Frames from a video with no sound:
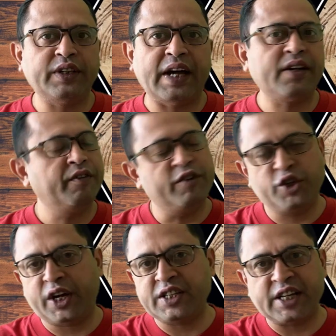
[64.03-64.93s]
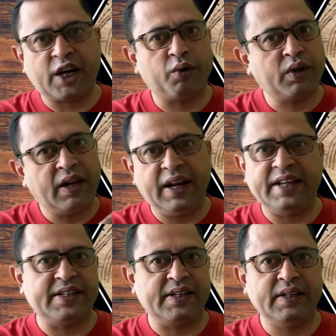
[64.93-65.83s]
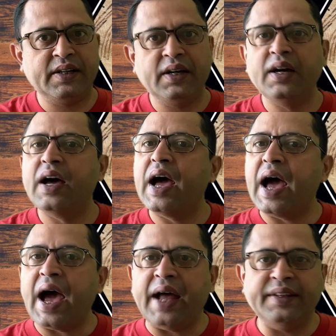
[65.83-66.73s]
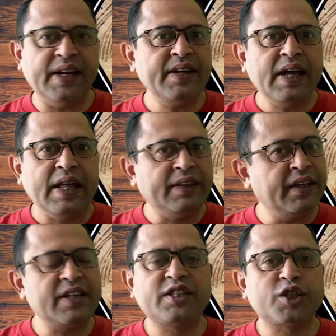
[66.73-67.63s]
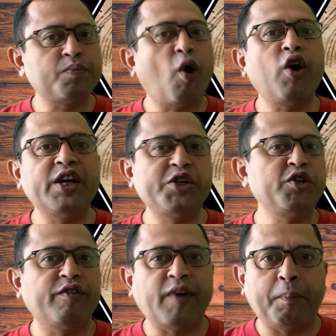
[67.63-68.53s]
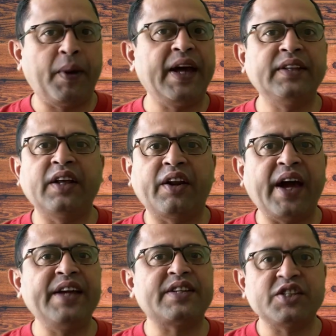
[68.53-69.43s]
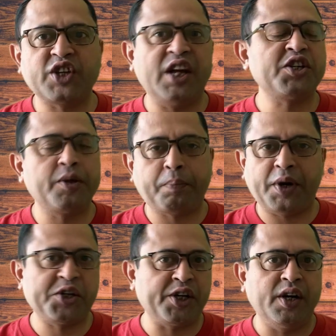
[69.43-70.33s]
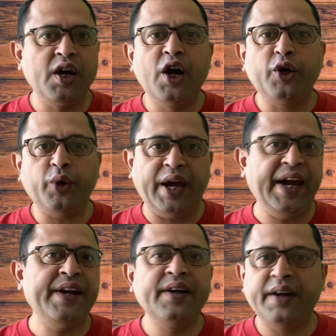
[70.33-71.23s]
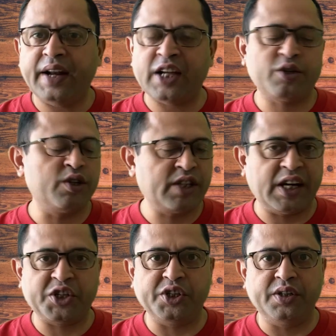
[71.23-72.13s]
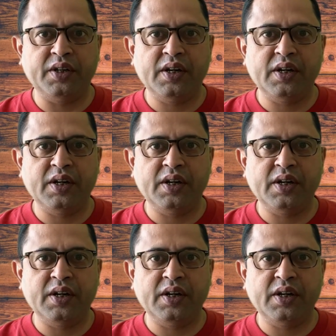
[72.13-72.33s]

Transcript: that which you can check out later. And then there is a small issue of applying the right selection pressure to aid natural selection.